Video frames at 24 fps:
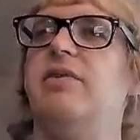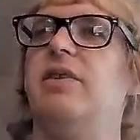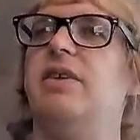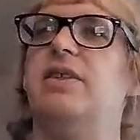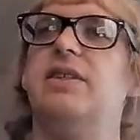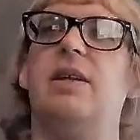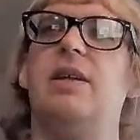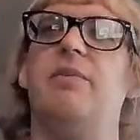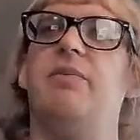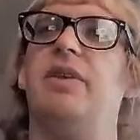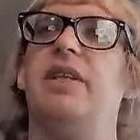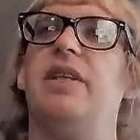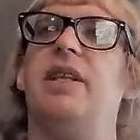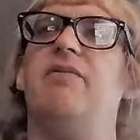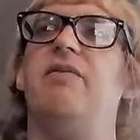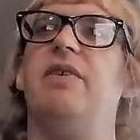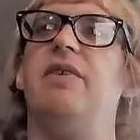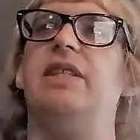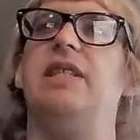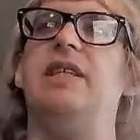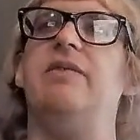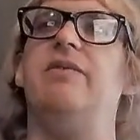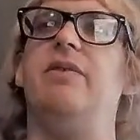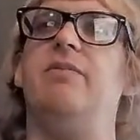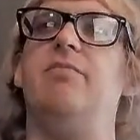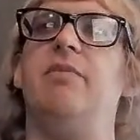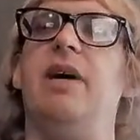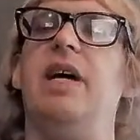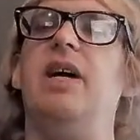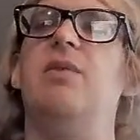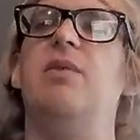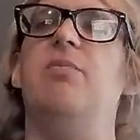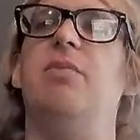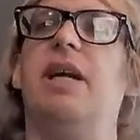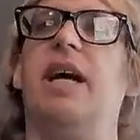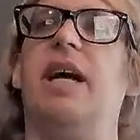if there's something that fits even
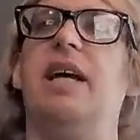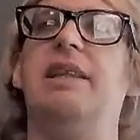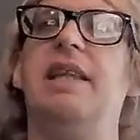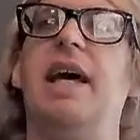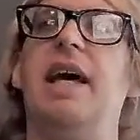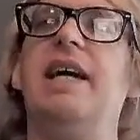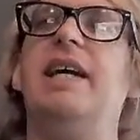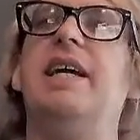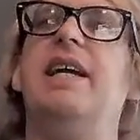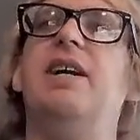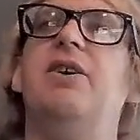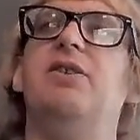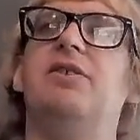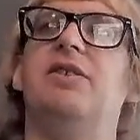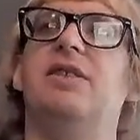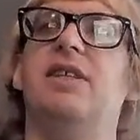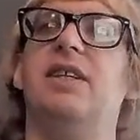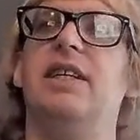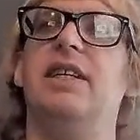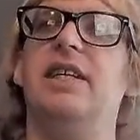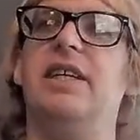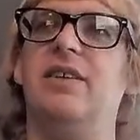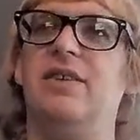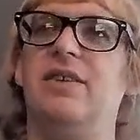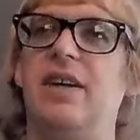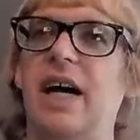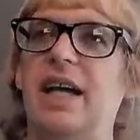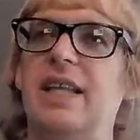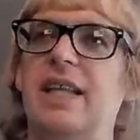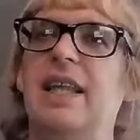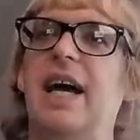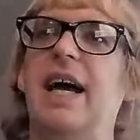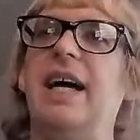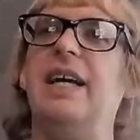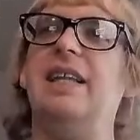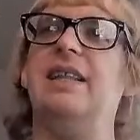better. But I like Here's the Deal. I
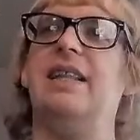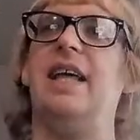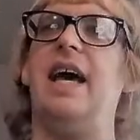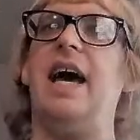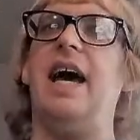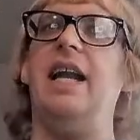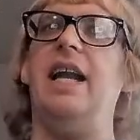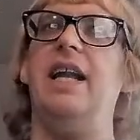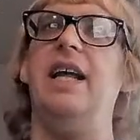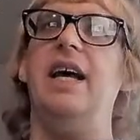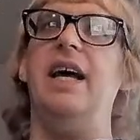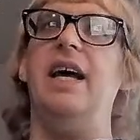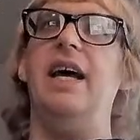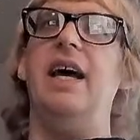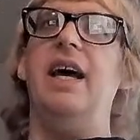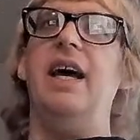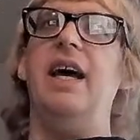like that.